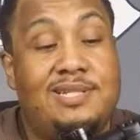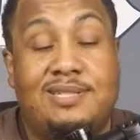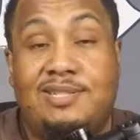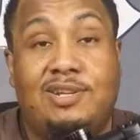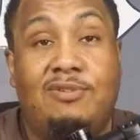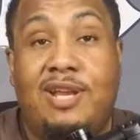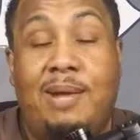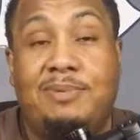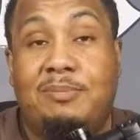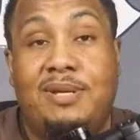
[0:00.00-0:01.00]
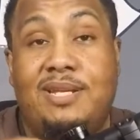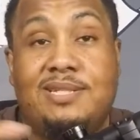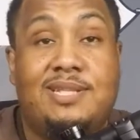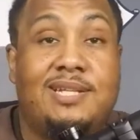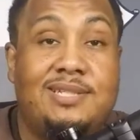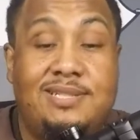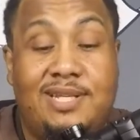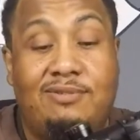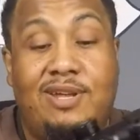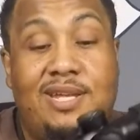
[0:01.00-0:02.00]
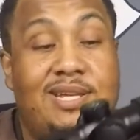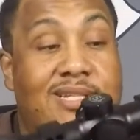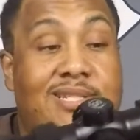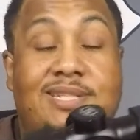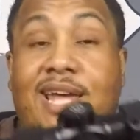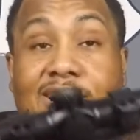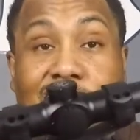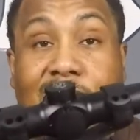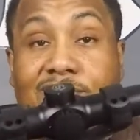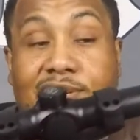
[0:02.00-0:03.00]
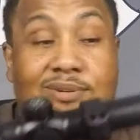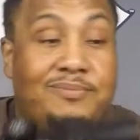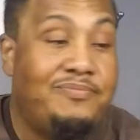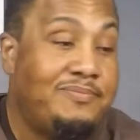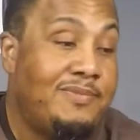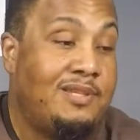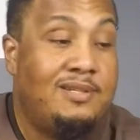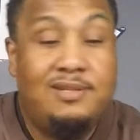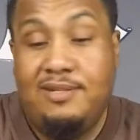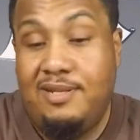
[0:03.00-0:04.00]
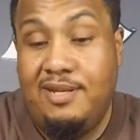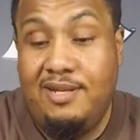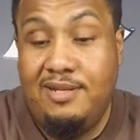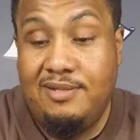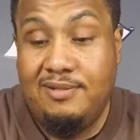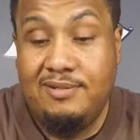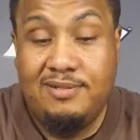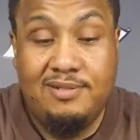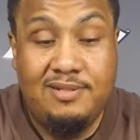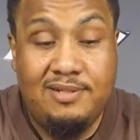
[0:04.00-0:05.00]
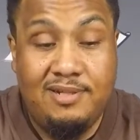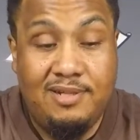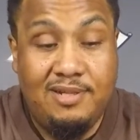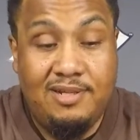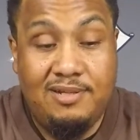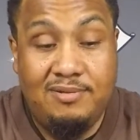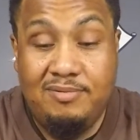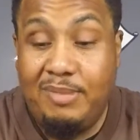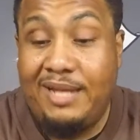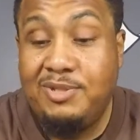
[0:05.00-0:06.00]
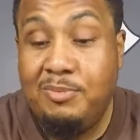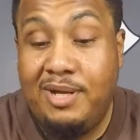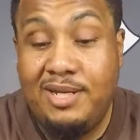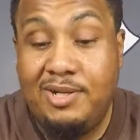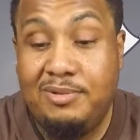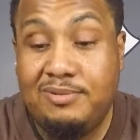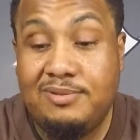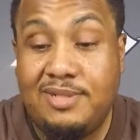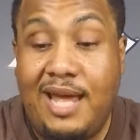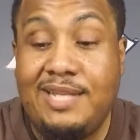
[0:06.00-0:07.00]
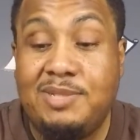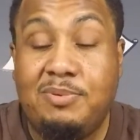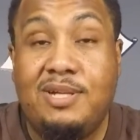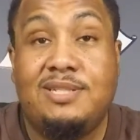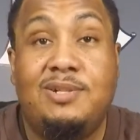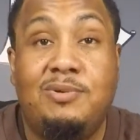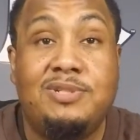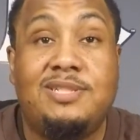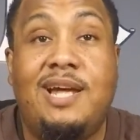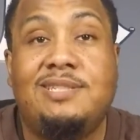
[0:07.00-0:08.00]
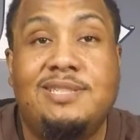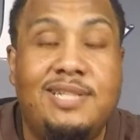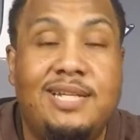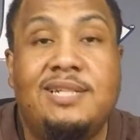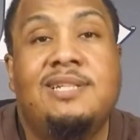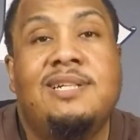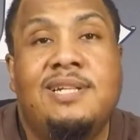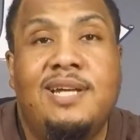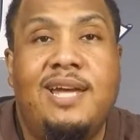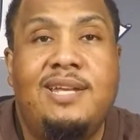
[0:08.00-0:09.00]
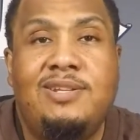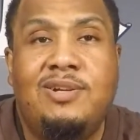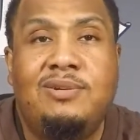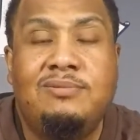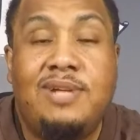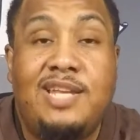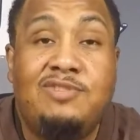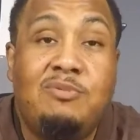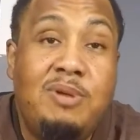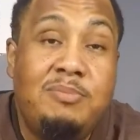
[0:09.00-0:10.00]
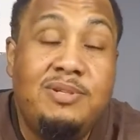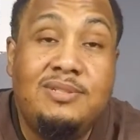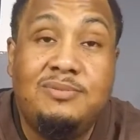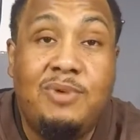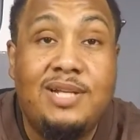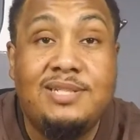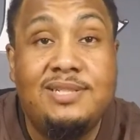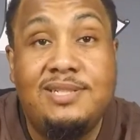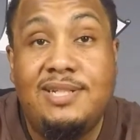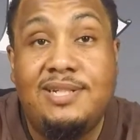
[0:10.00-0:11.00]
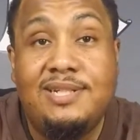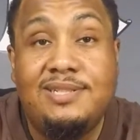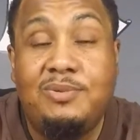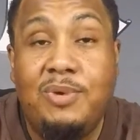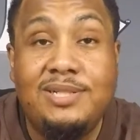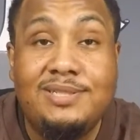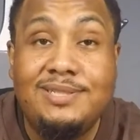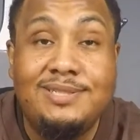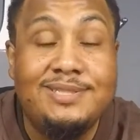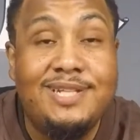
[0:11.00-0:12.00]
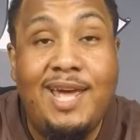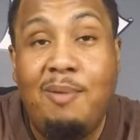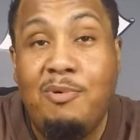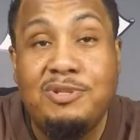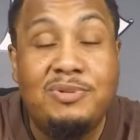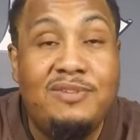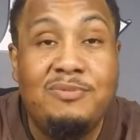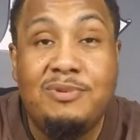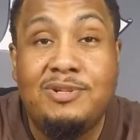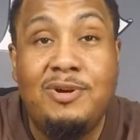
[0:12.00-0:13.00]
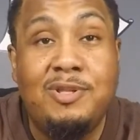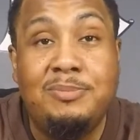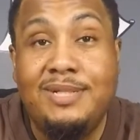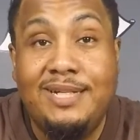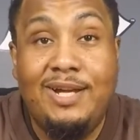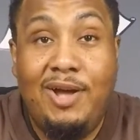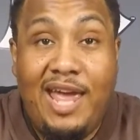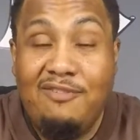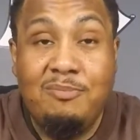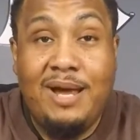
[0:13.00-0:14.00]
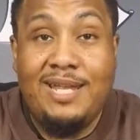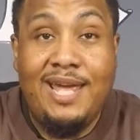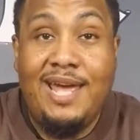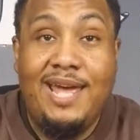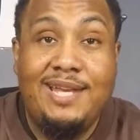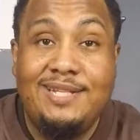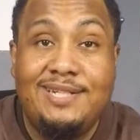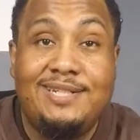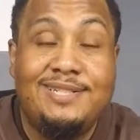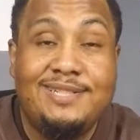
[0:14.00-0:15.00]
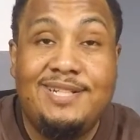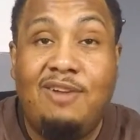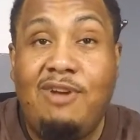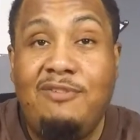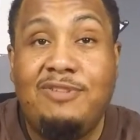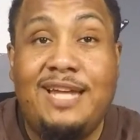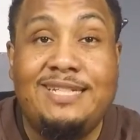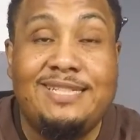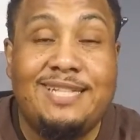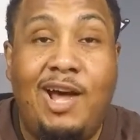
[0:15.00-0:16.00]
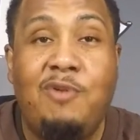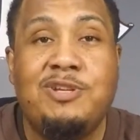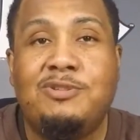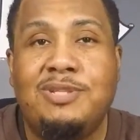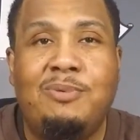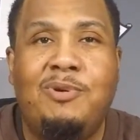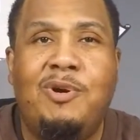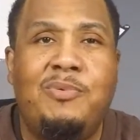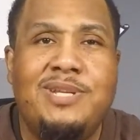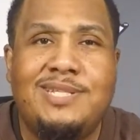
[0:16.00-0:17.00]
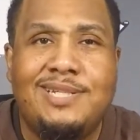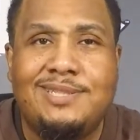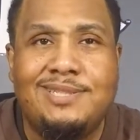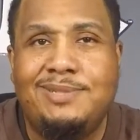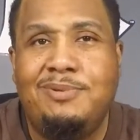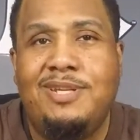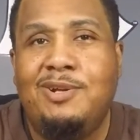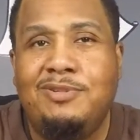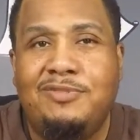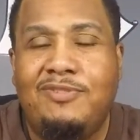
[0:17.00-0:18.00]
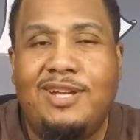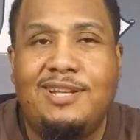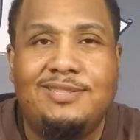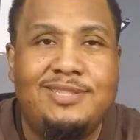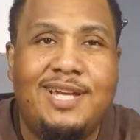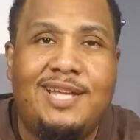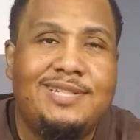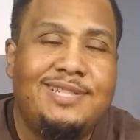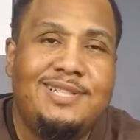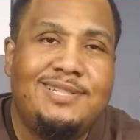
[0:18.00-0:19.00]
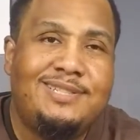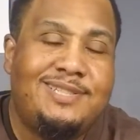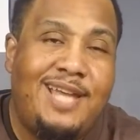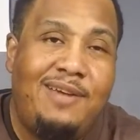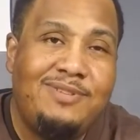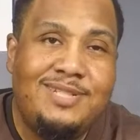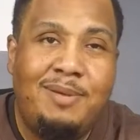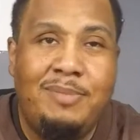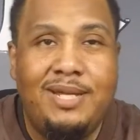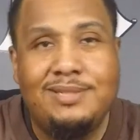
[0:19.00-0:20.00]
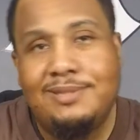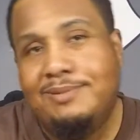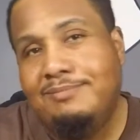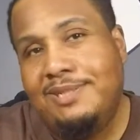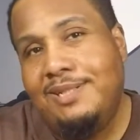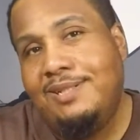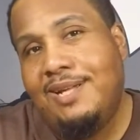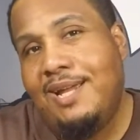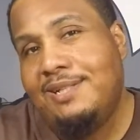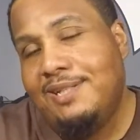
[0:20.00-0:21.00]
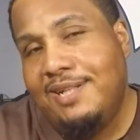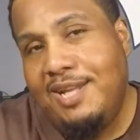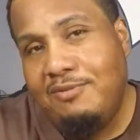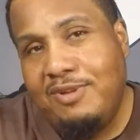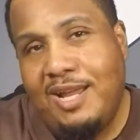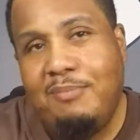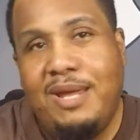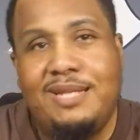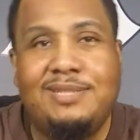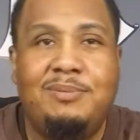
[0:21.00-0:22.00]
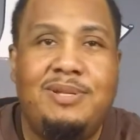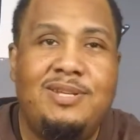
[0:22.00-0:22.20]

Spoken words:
a great optic, man. It's like this thing right here is a tack driver, yo. And back to my, got this because of the whole nostalgia thing. And, I just remembered watching the Westerns and the Cowboys, or whatever you want to call them. Everybody had a rifle like this. I always thought they were all Winchesters. Then when you get older, you find out you got Savage that makes them, and then you got Henry that makes them, and,